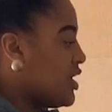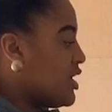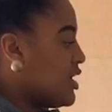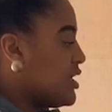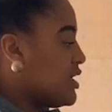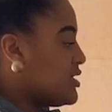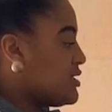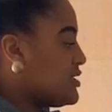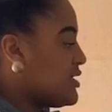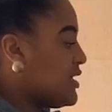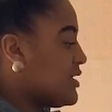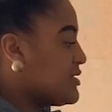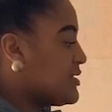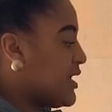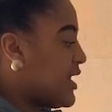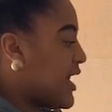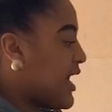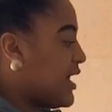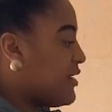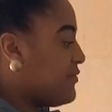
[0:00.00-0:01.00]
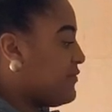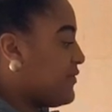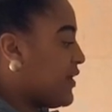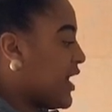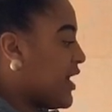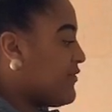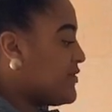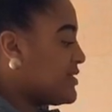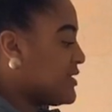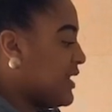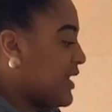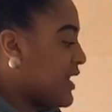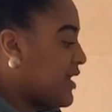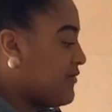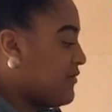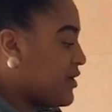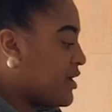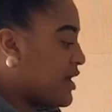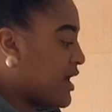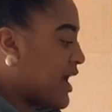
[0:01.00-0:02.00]
6 add 5 is
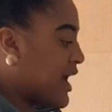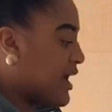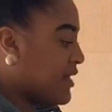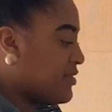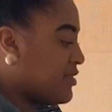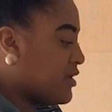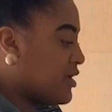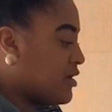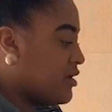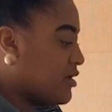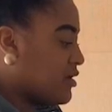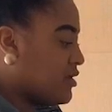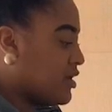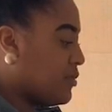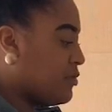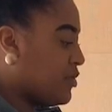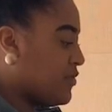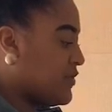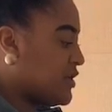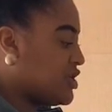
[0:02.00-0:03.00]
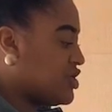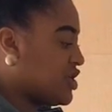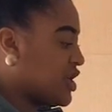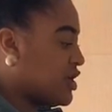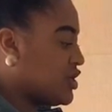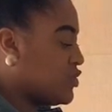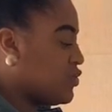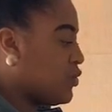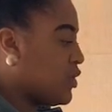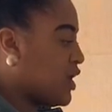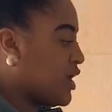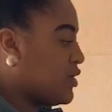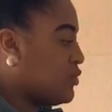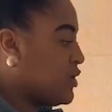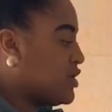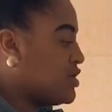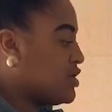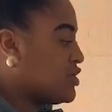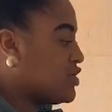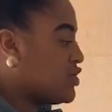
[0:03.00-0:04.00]
11. Add the number we've exchanged 1,
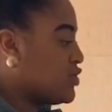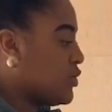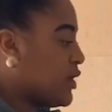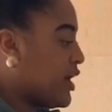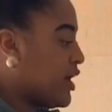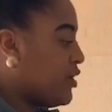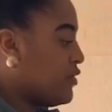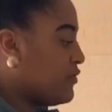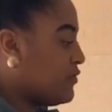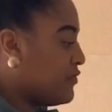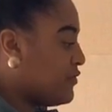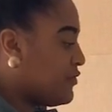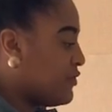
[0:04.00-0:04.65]
which is 12.